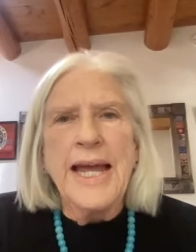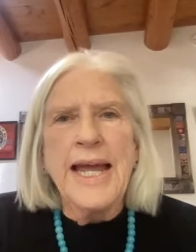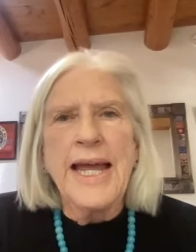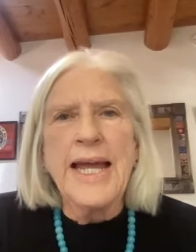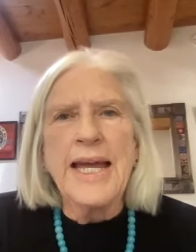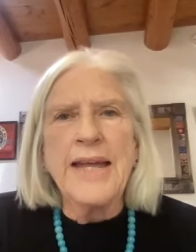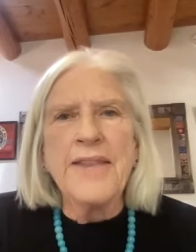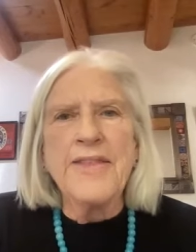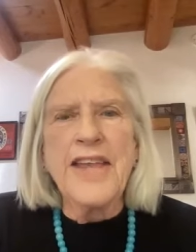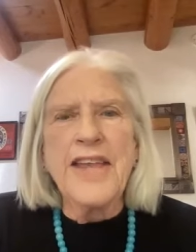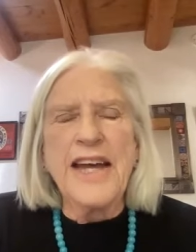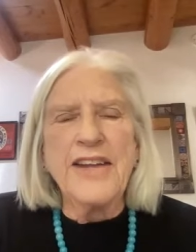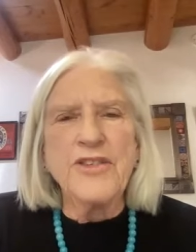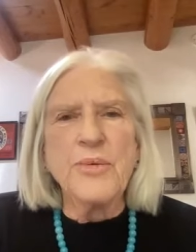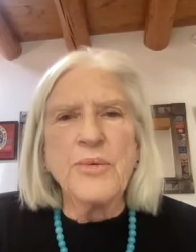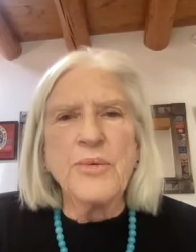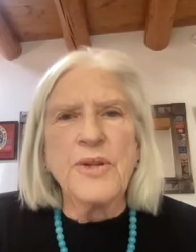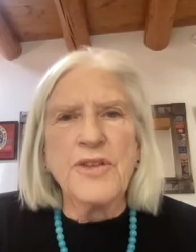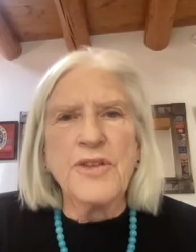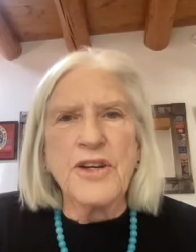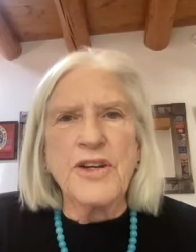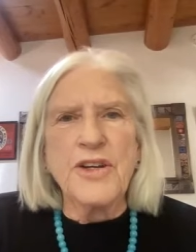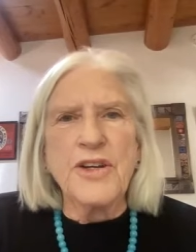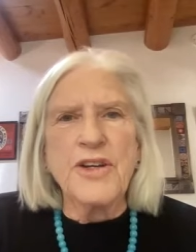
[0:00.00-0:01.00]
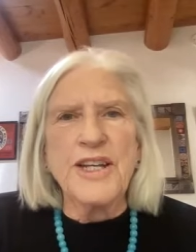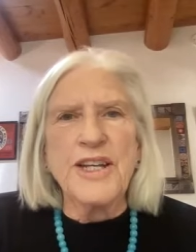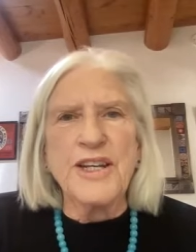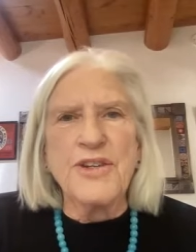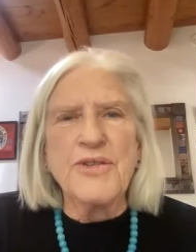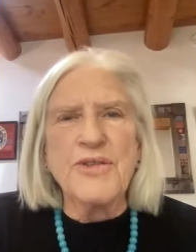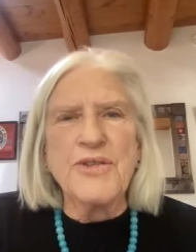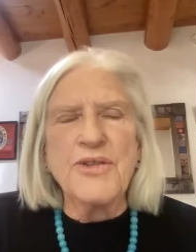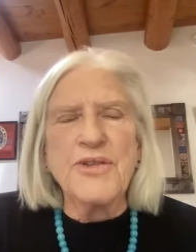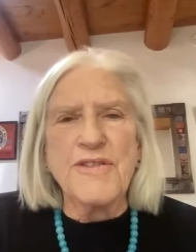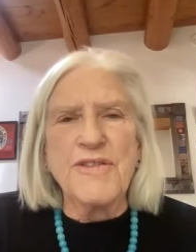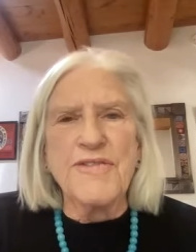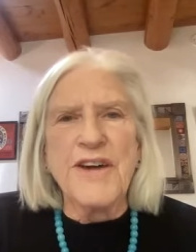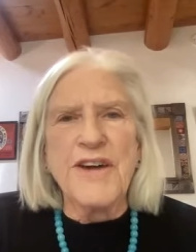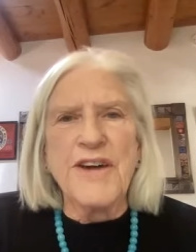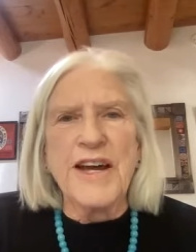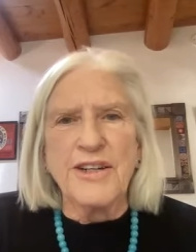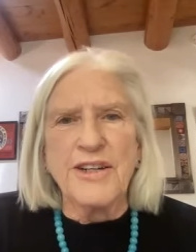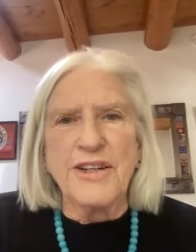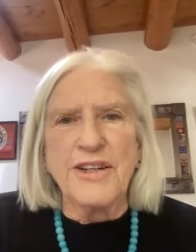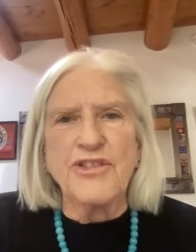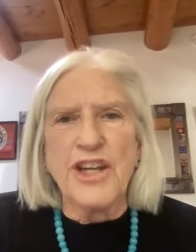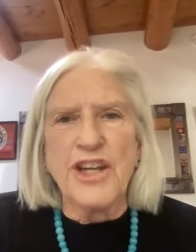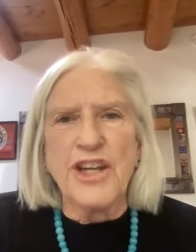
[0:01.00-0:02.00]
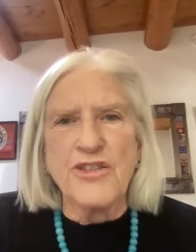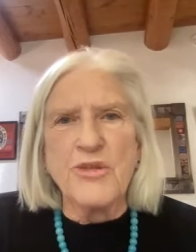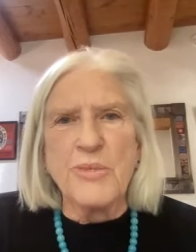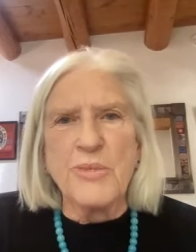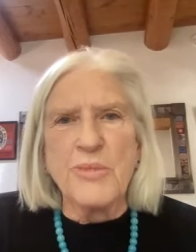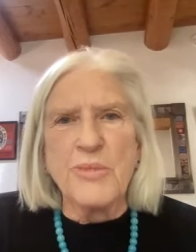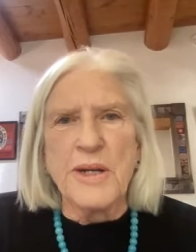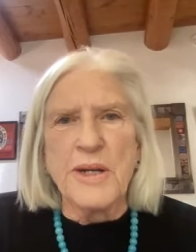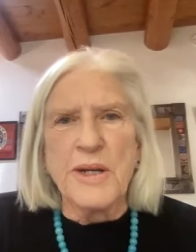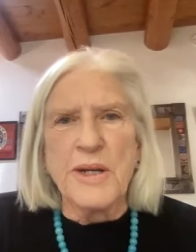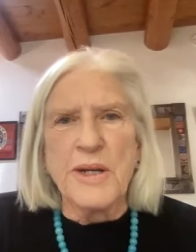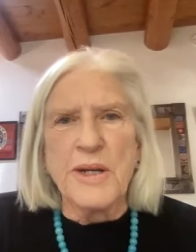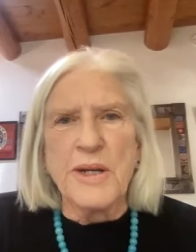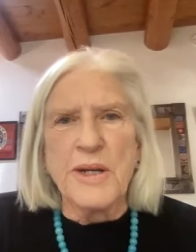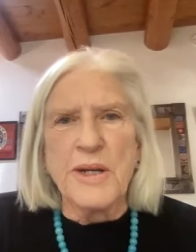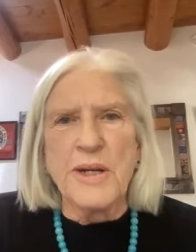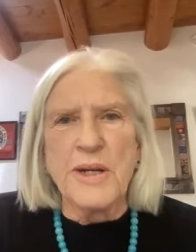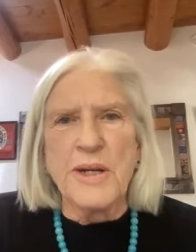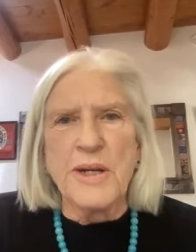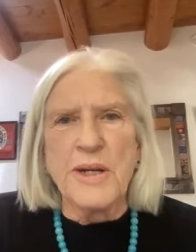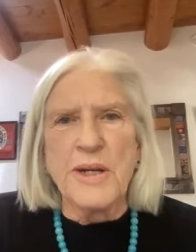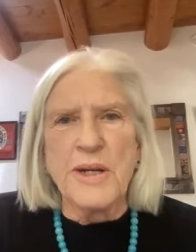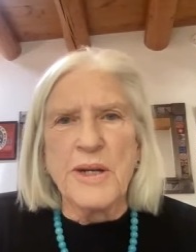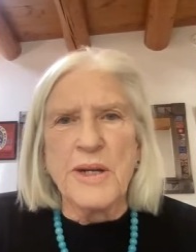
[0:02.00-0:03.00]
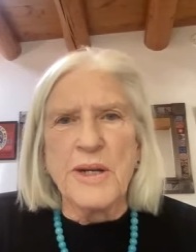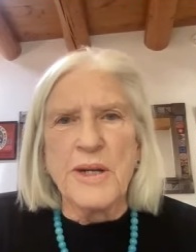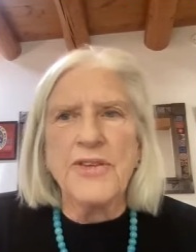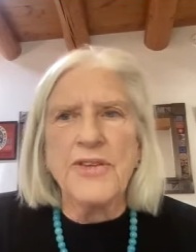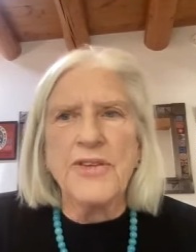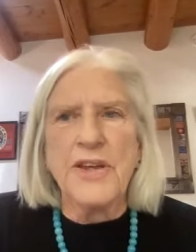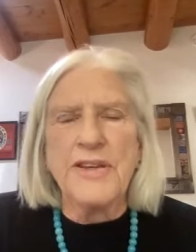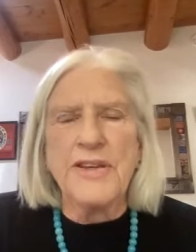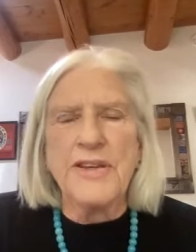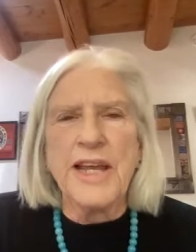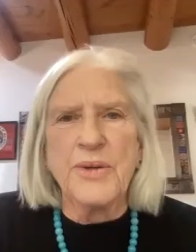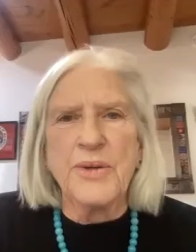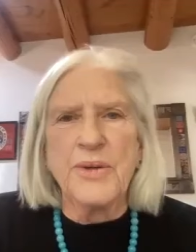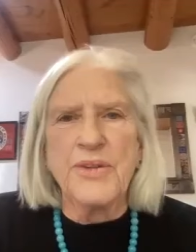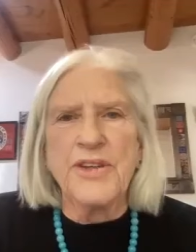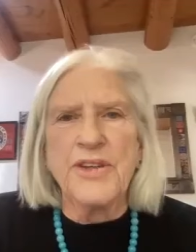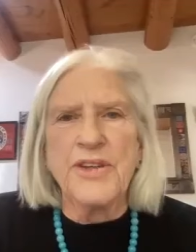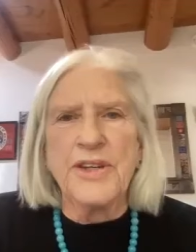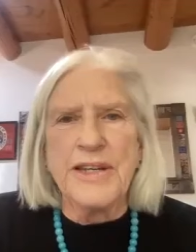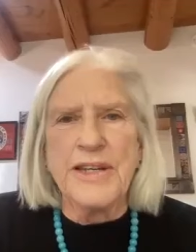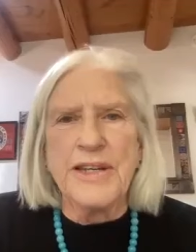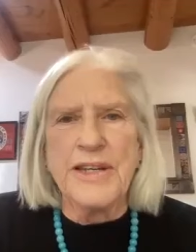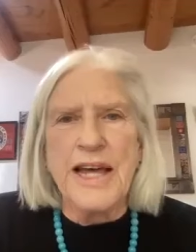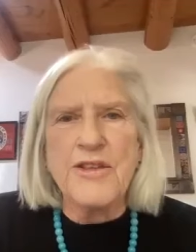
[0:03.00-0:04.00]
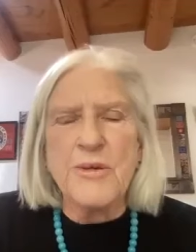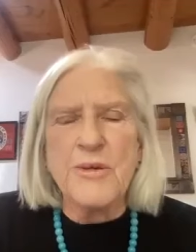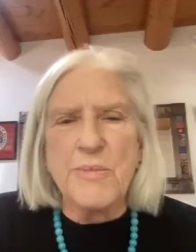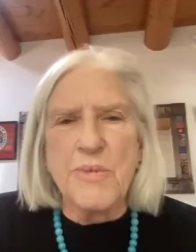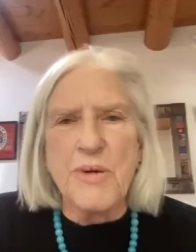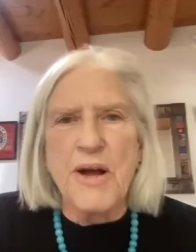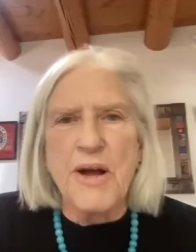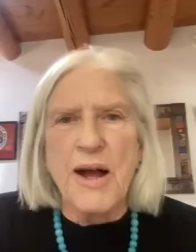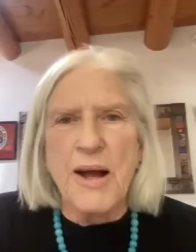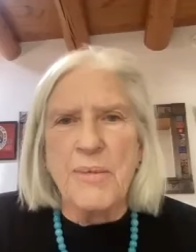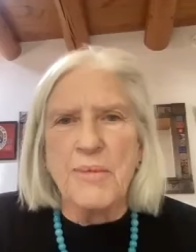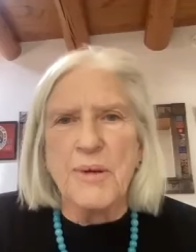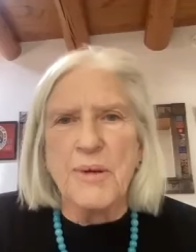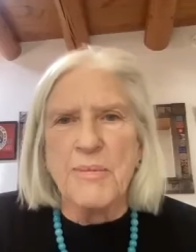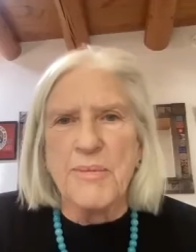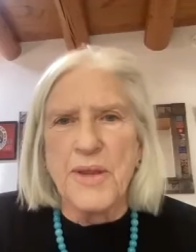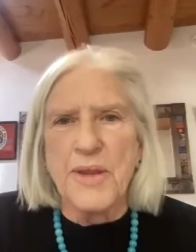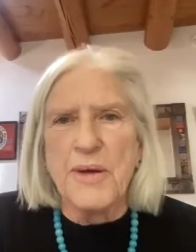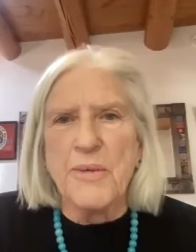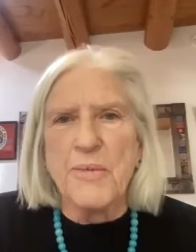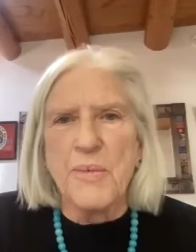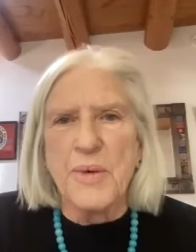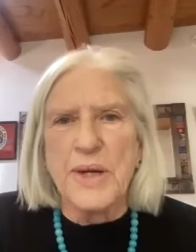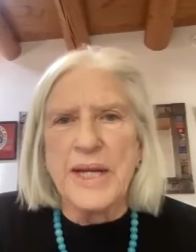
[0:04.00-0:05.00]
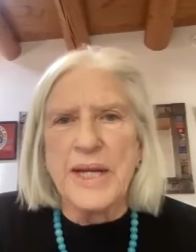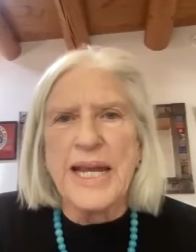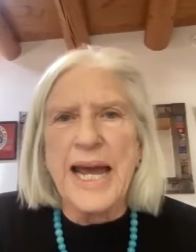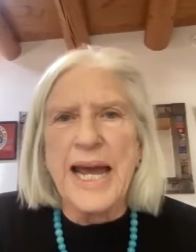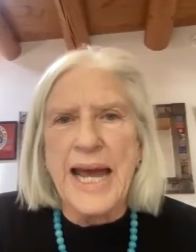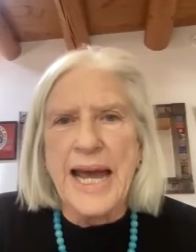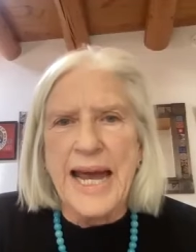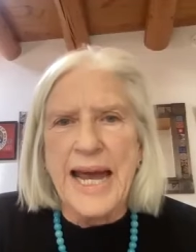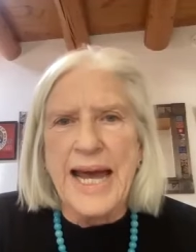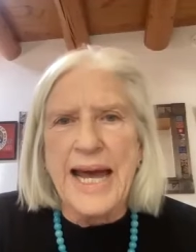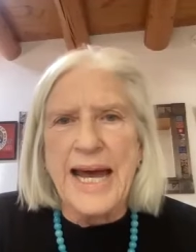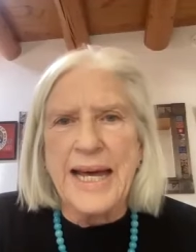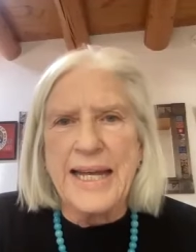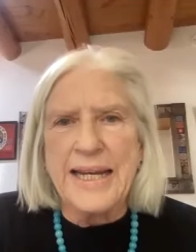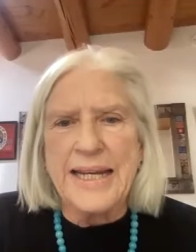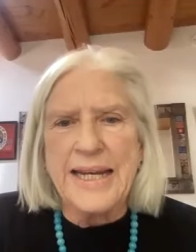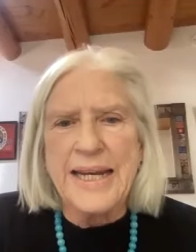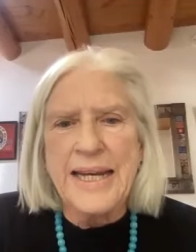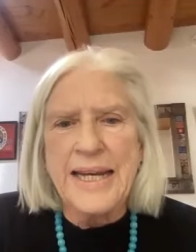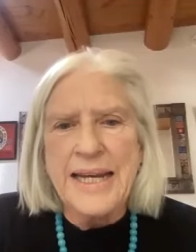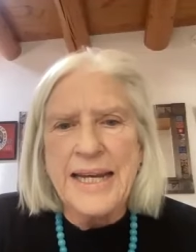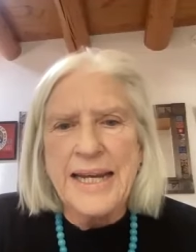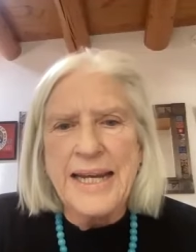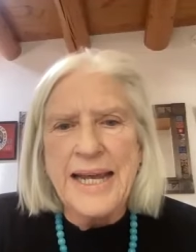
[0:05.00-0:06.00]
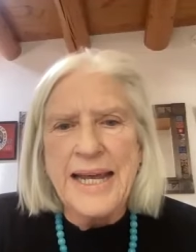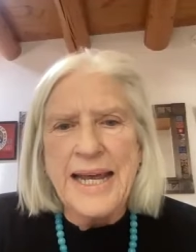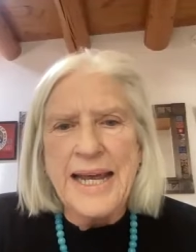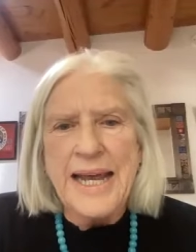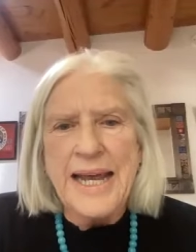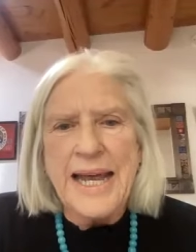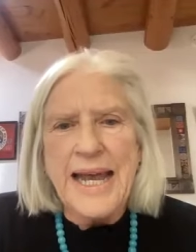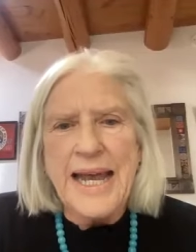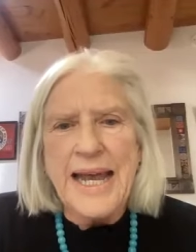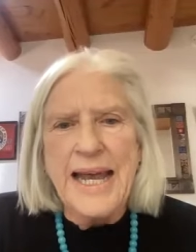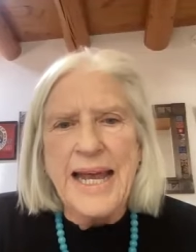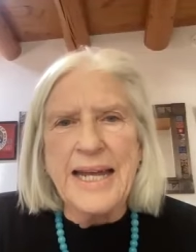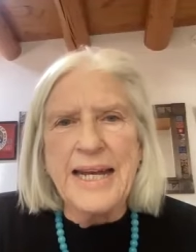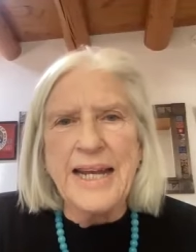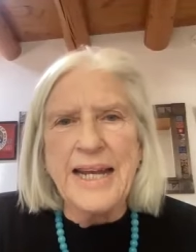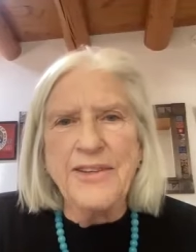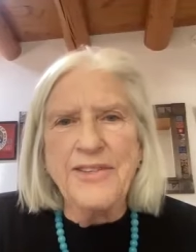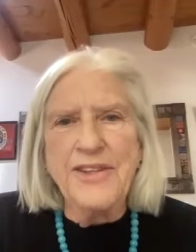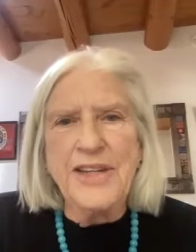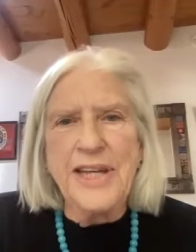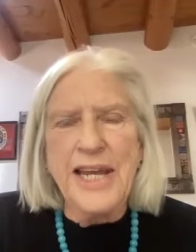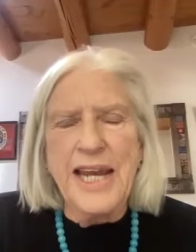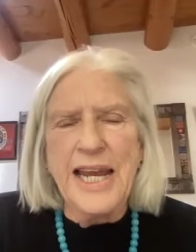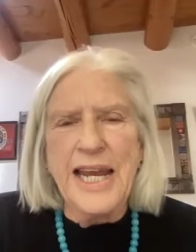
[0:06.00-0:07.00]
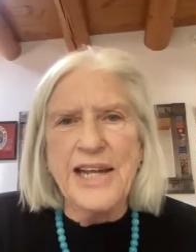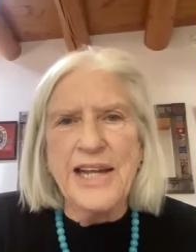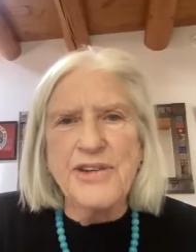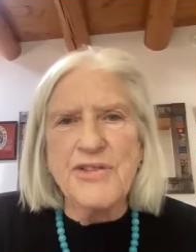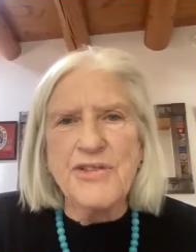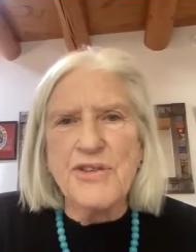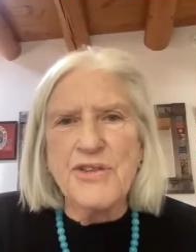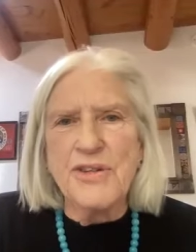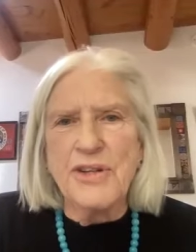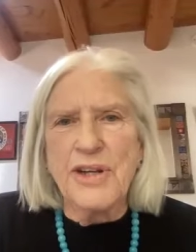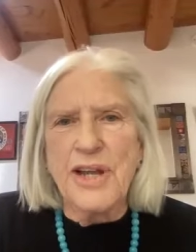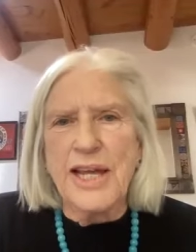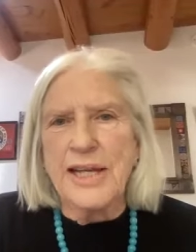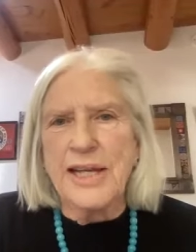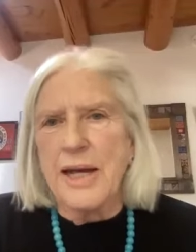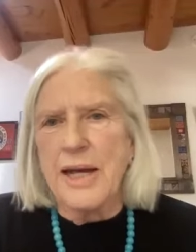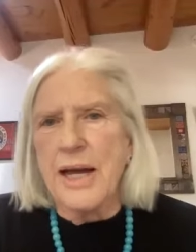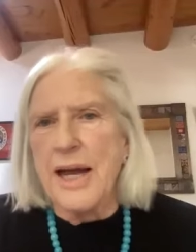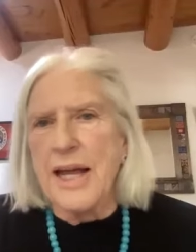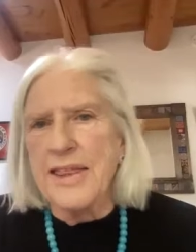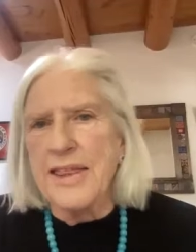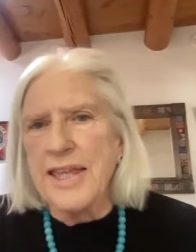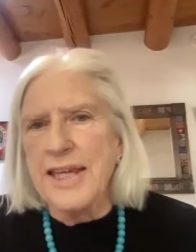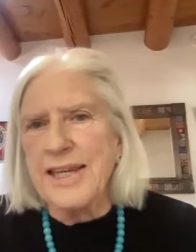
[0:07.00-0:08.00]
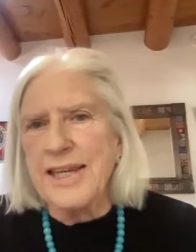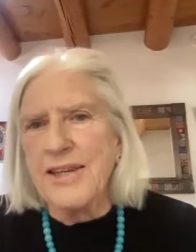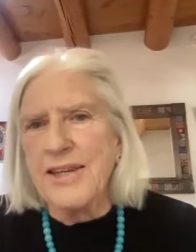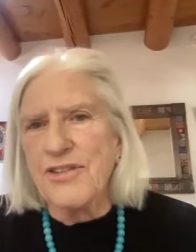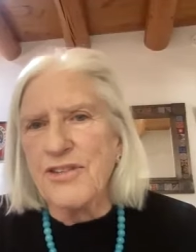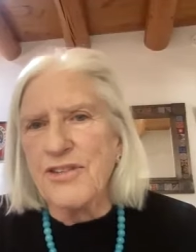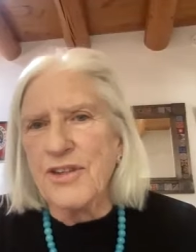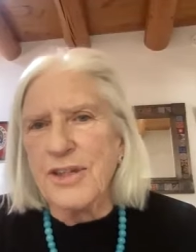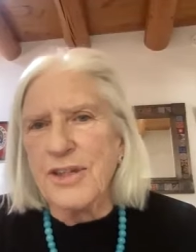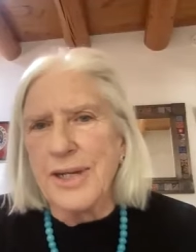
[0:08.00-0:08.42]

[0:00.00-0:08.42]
And that's what they're going to do the final judgment on. So that was another problem that we had. And I see Andrew, like, I think he's